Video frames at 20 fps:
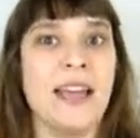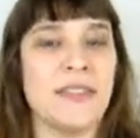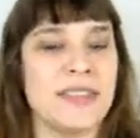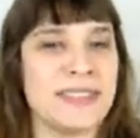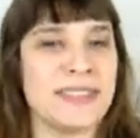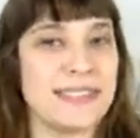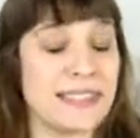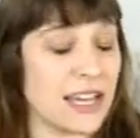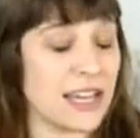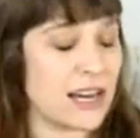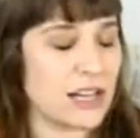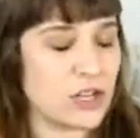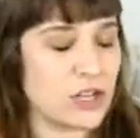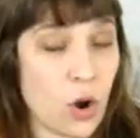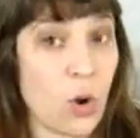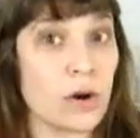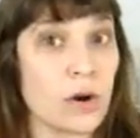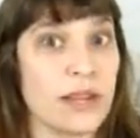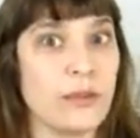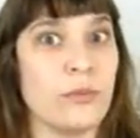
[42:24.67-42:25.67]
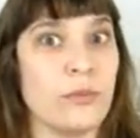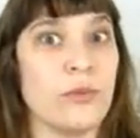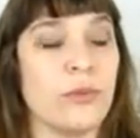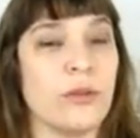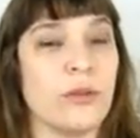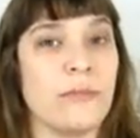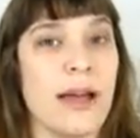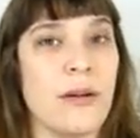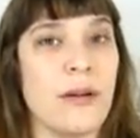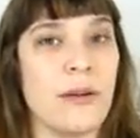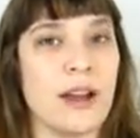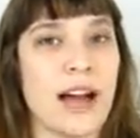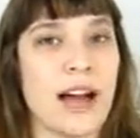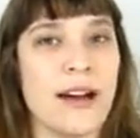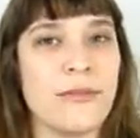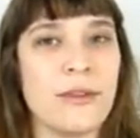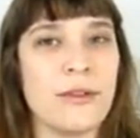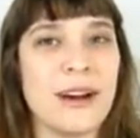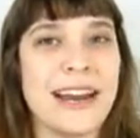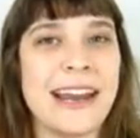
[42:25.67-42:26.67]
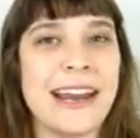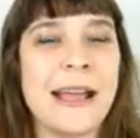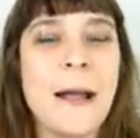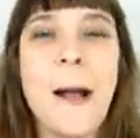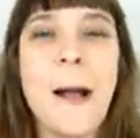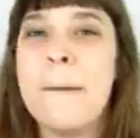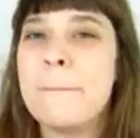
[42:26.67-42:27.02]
This isn't going to totally ruin my recovery.